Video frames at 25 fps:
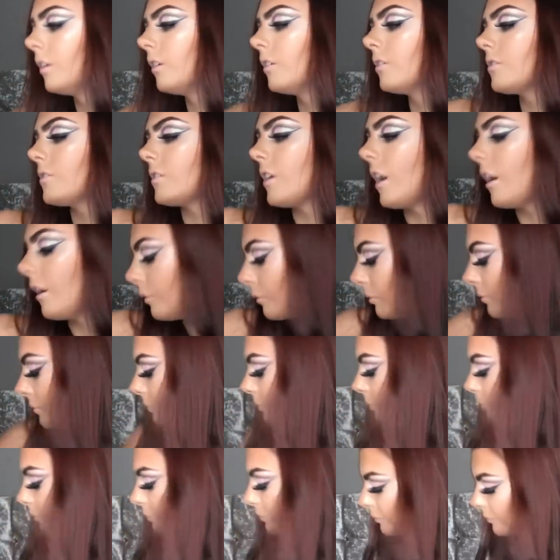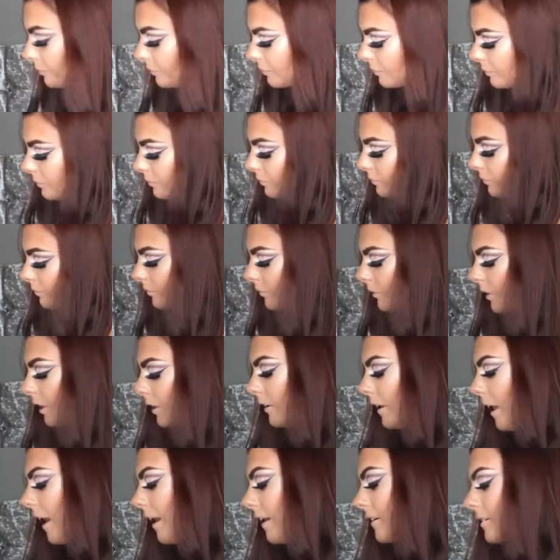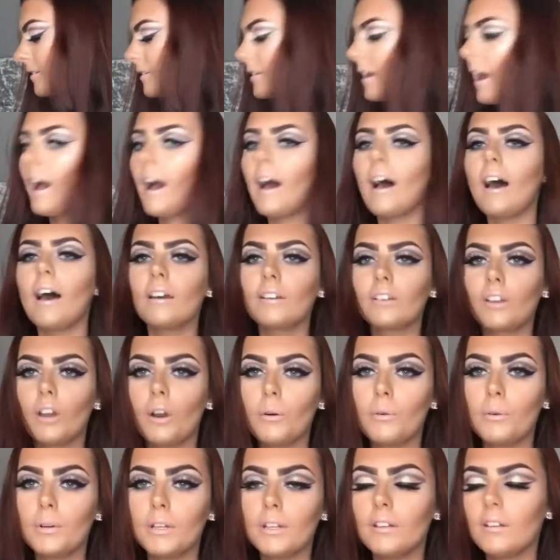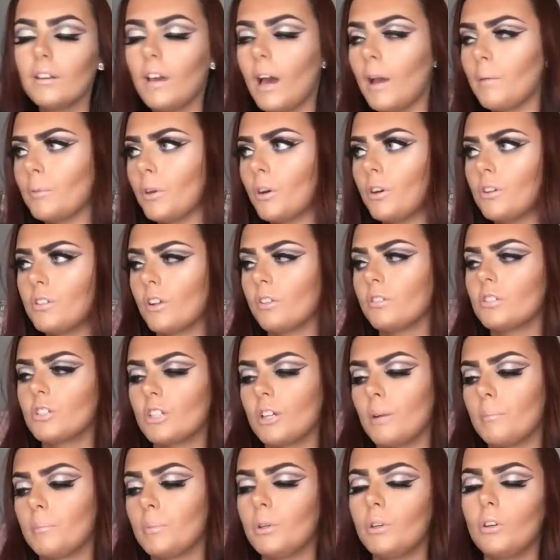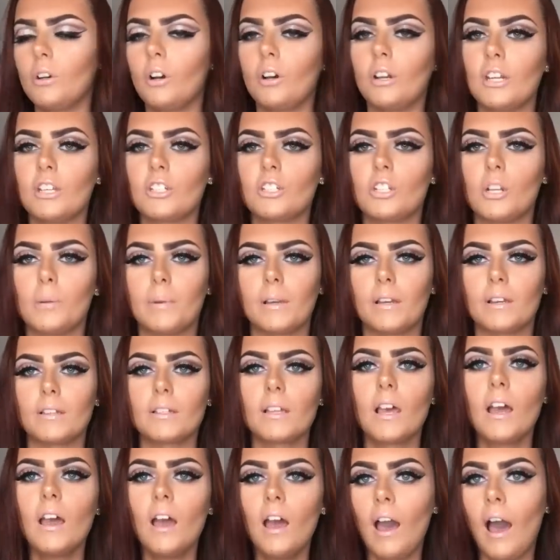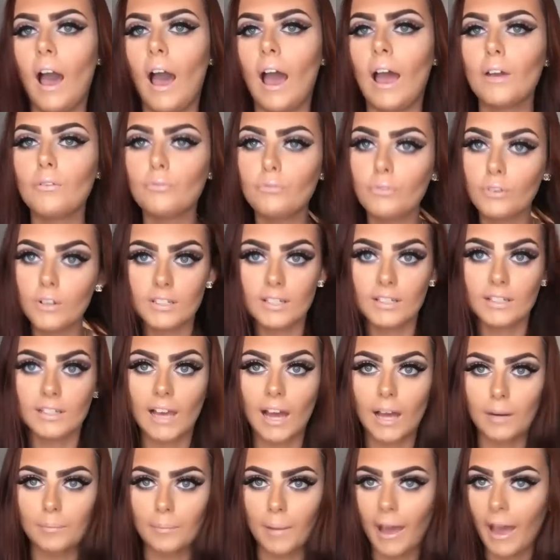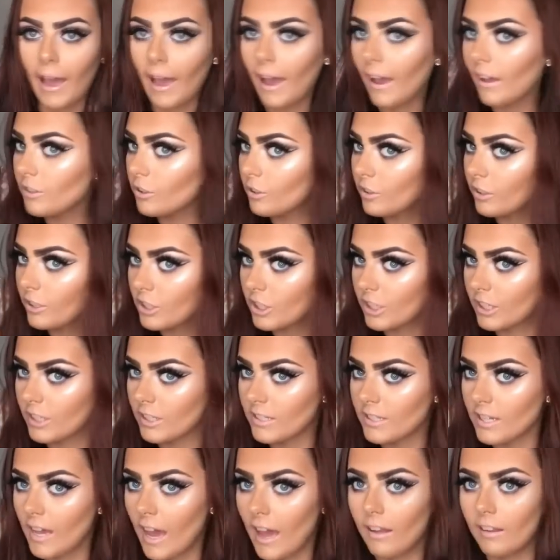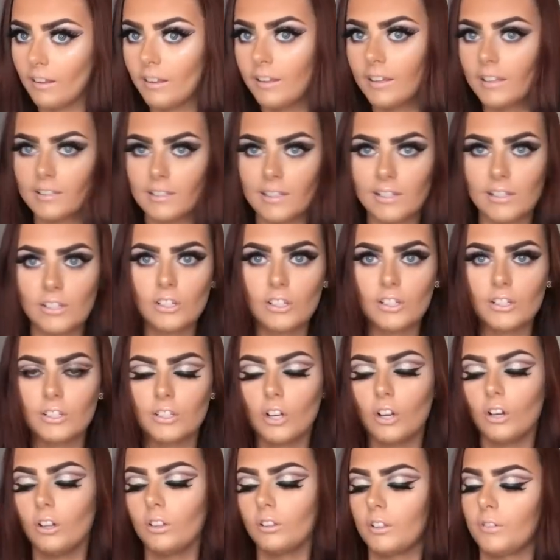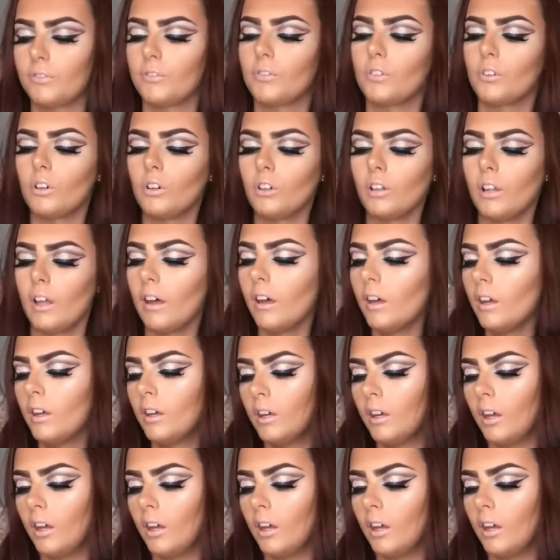So next I go in, I'm going down to shampoo and conditioner, because I've recently had my hair done. As you can tell, it is literally a total different colour.